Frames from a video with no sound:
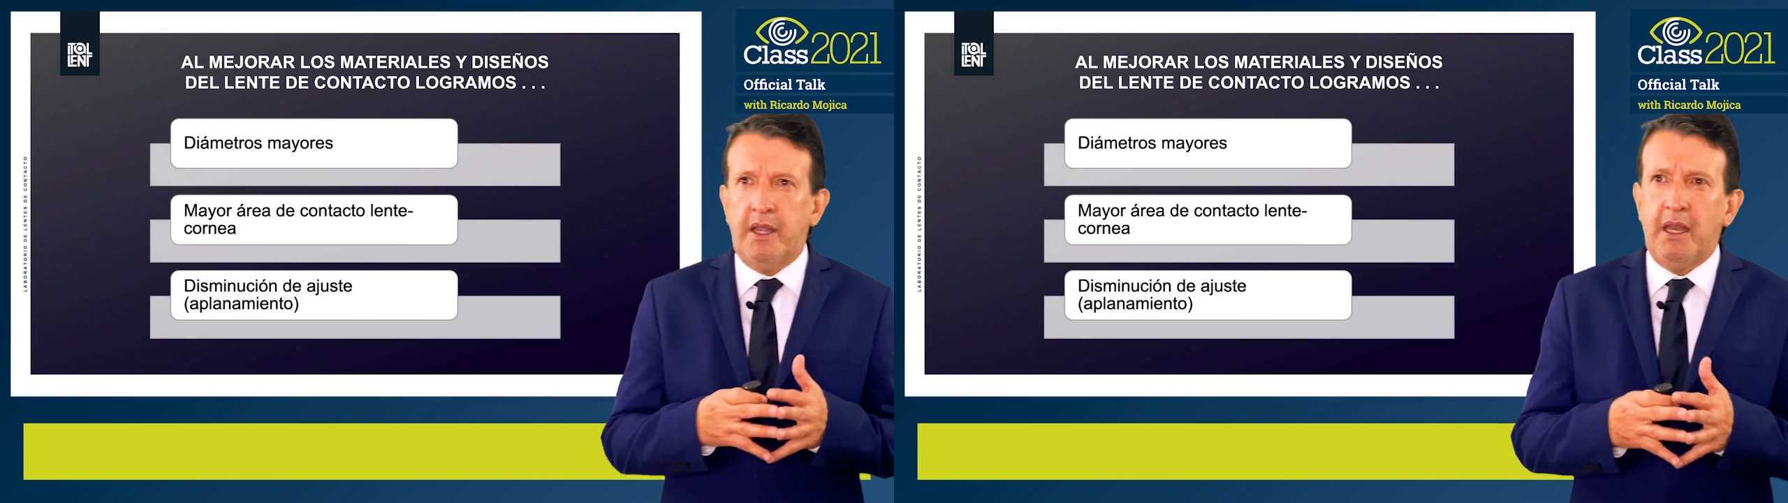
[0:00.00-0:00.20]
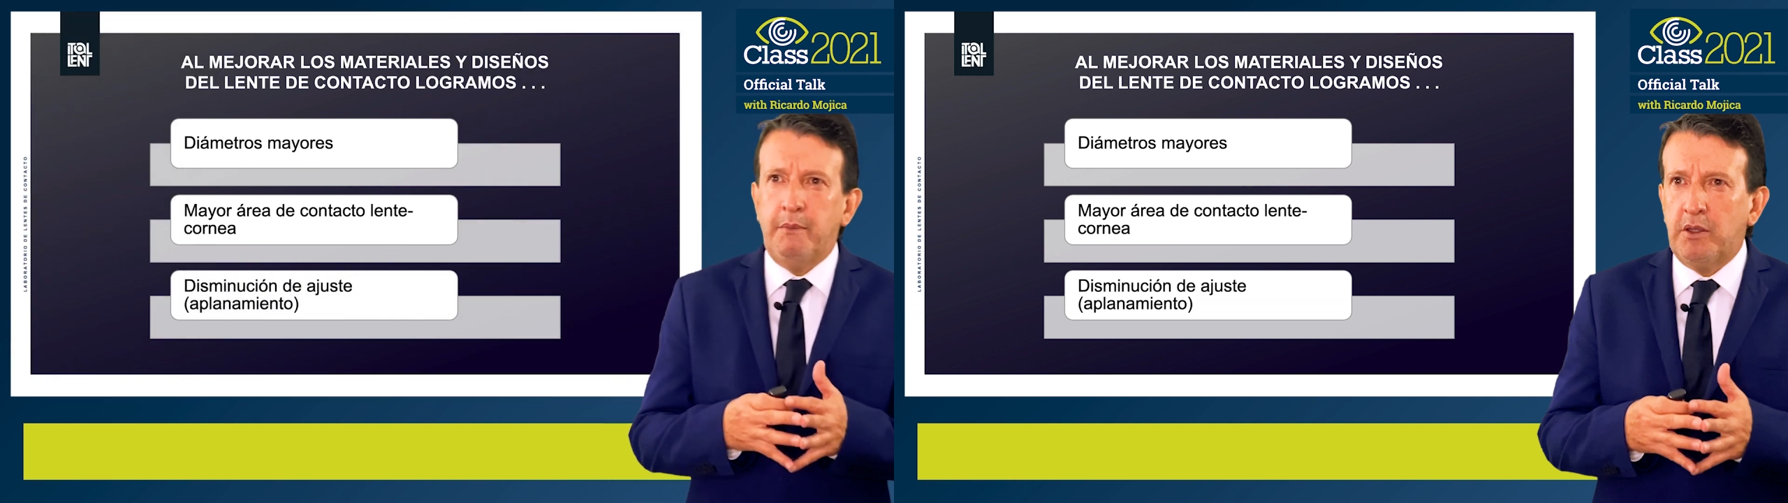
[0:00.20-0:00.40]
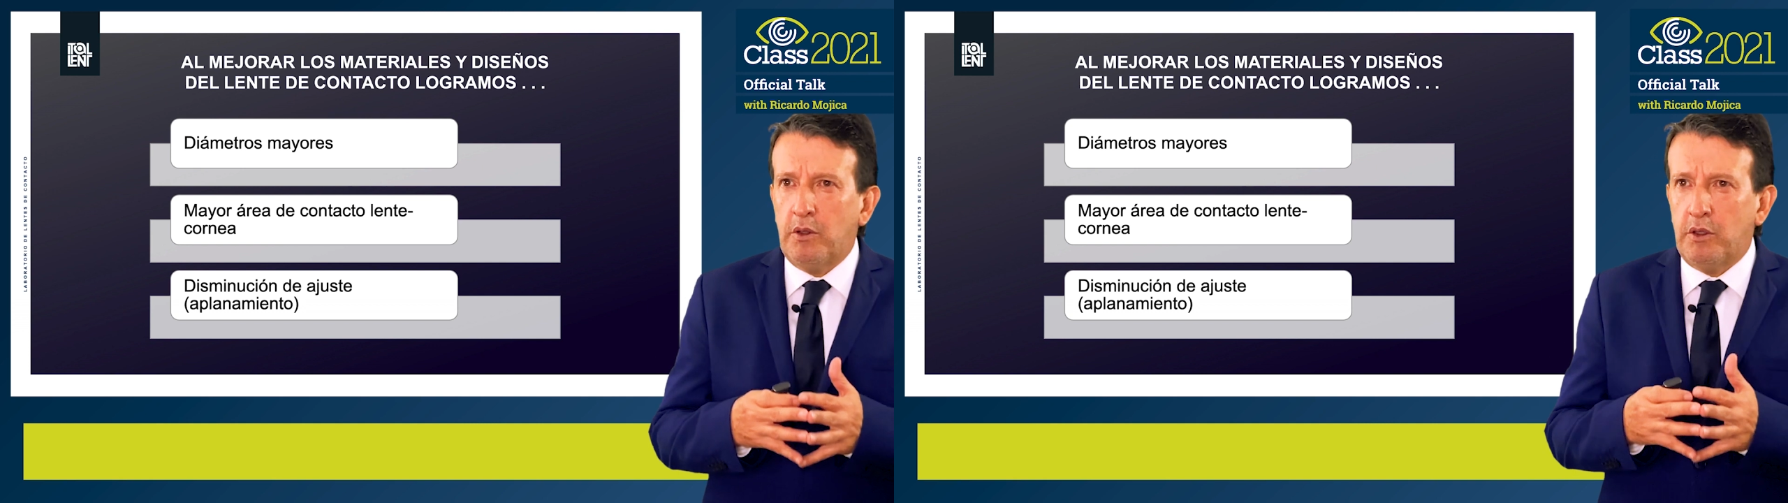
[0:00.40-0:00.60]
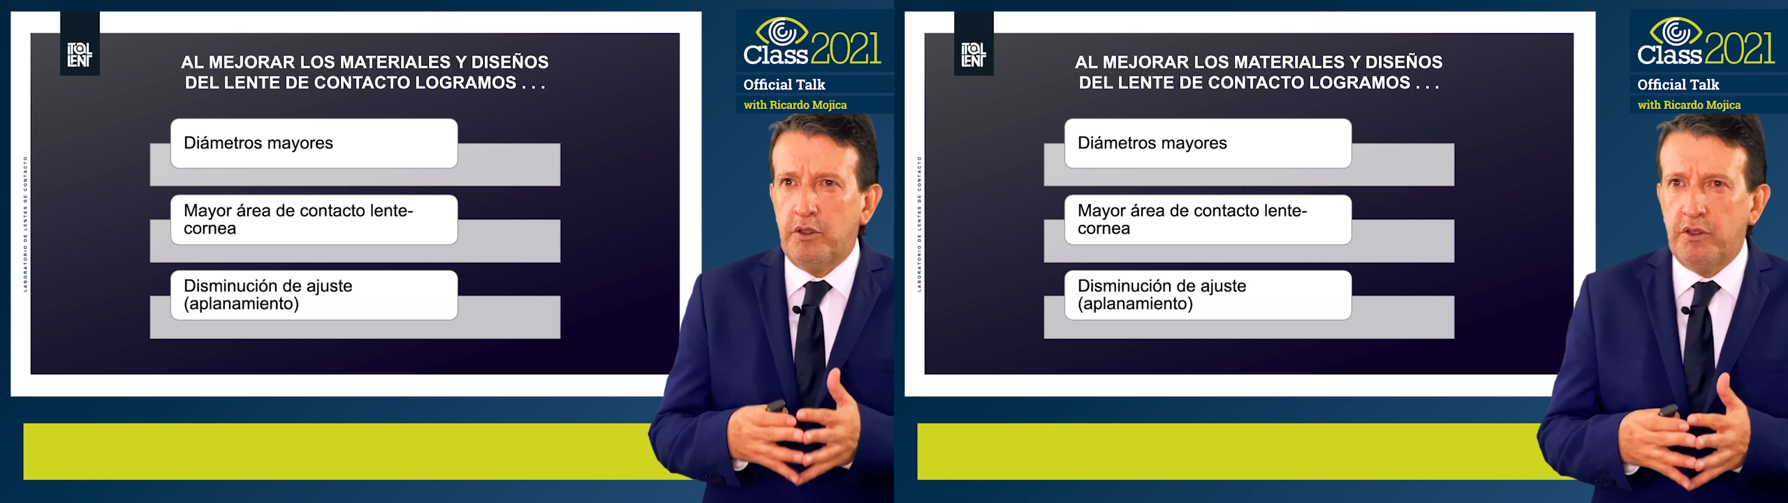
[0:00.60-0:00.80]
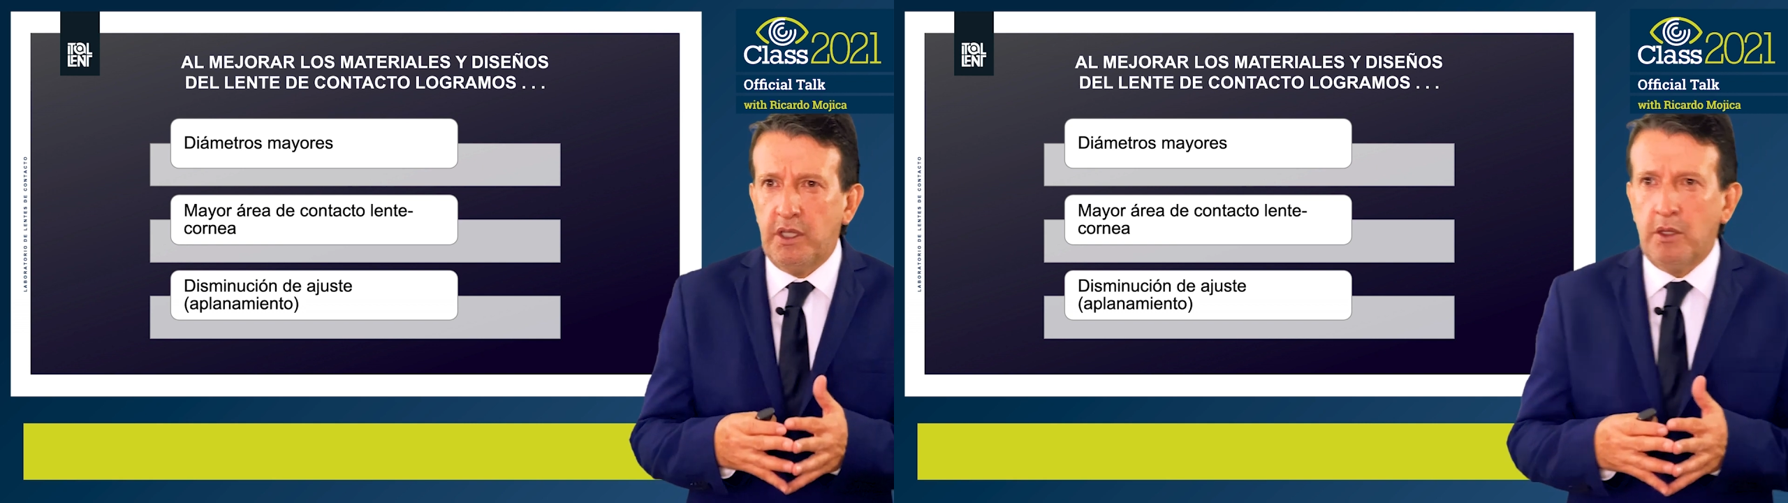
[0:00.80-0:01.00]
than to
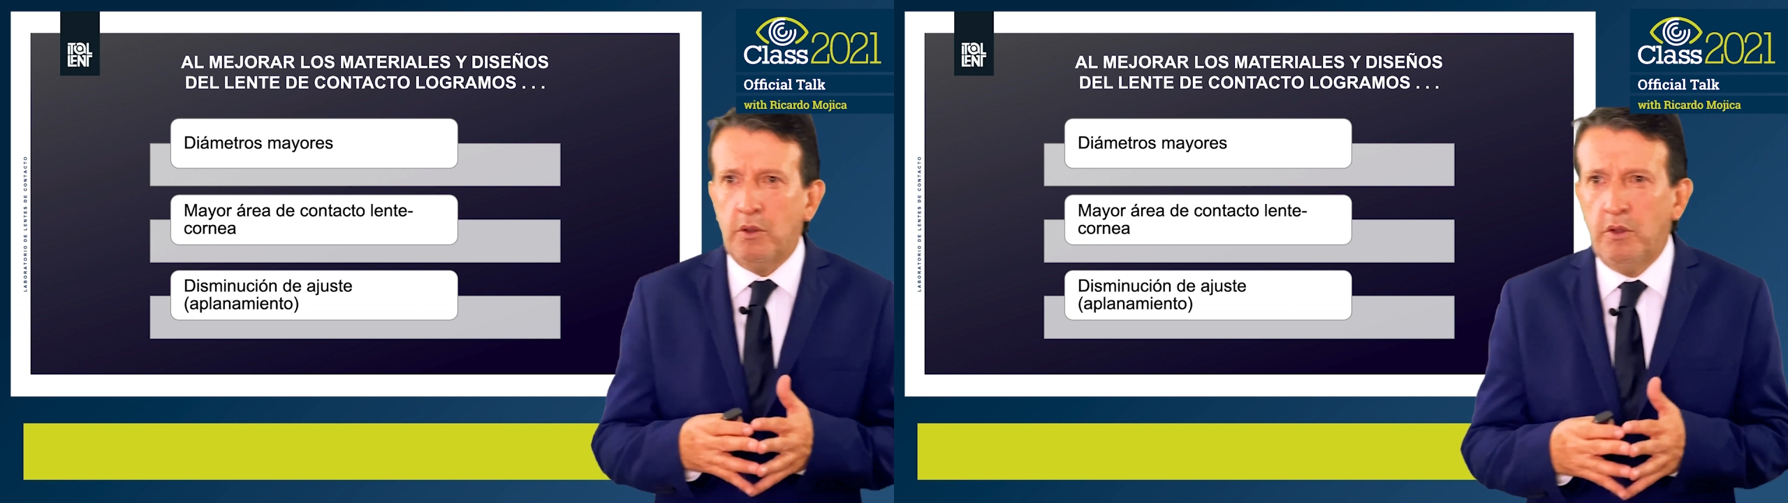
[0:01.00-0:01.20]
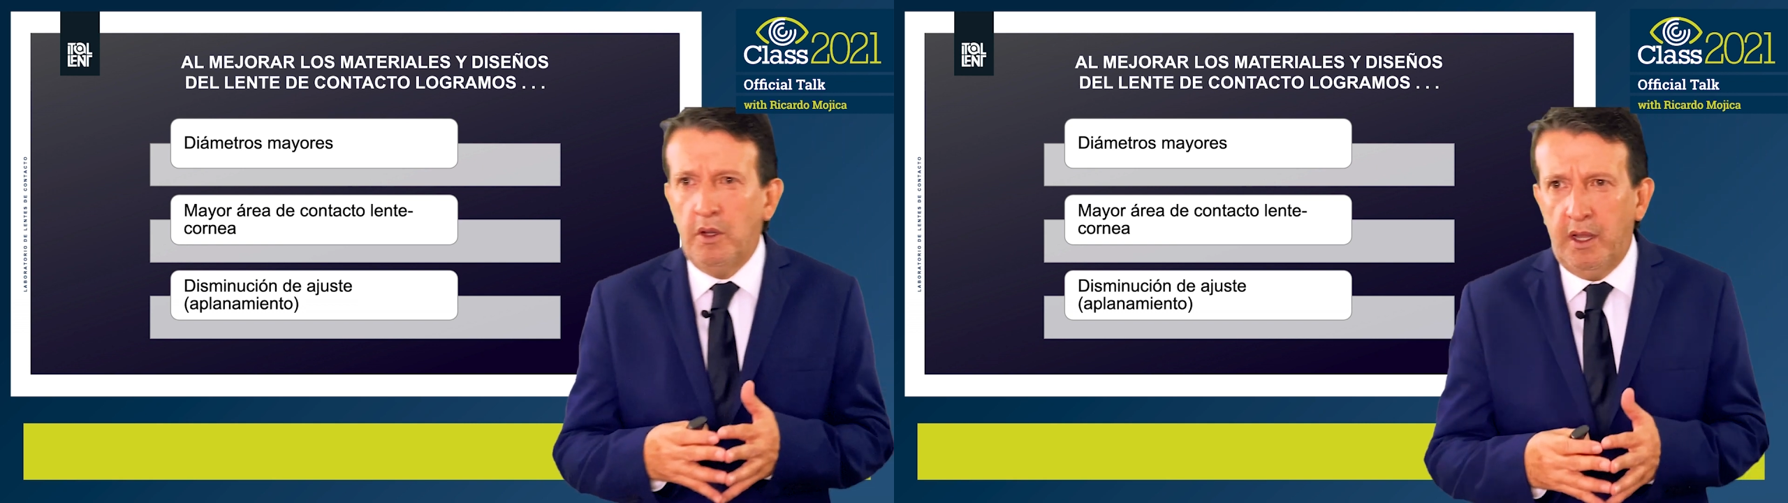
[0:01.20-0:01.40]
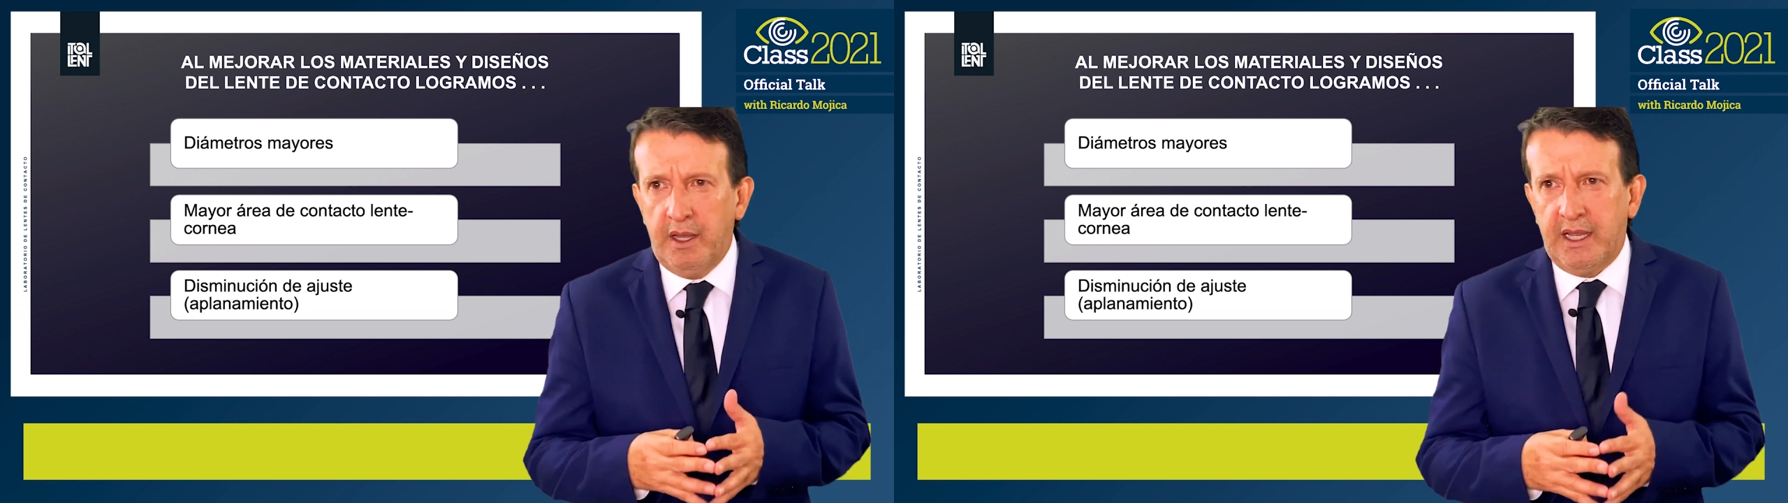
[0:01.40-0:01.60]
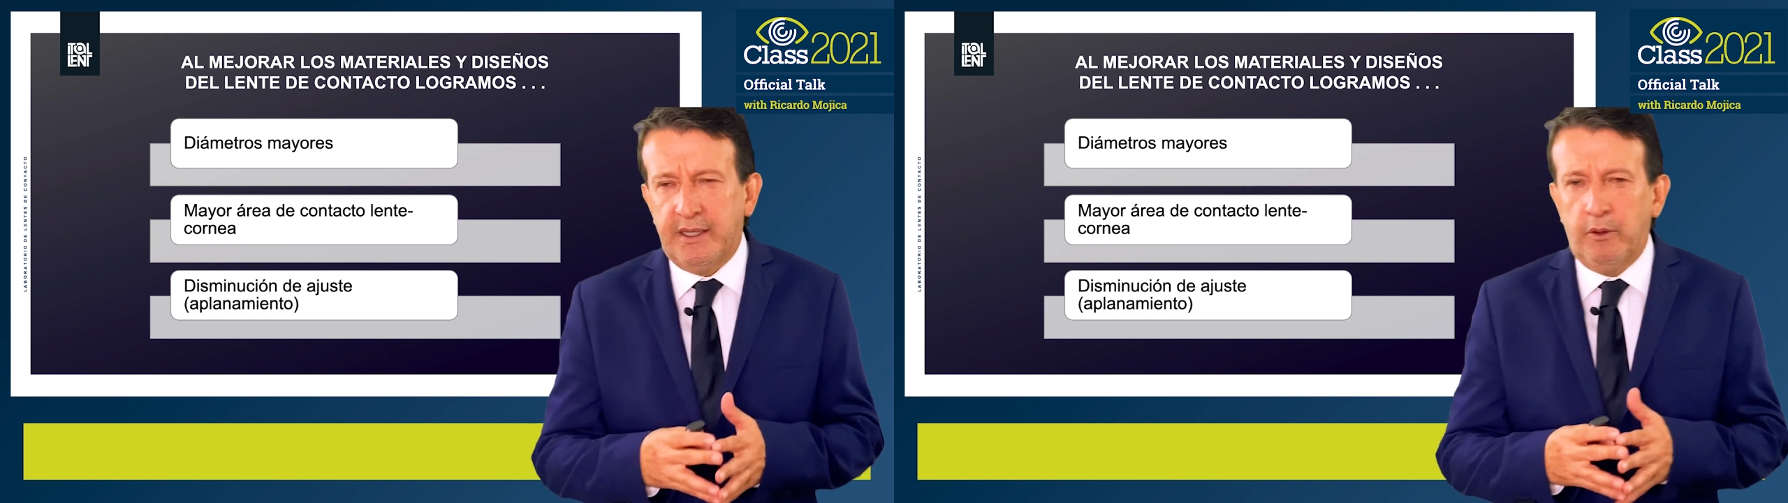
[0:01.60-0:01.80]
make a lenticular with a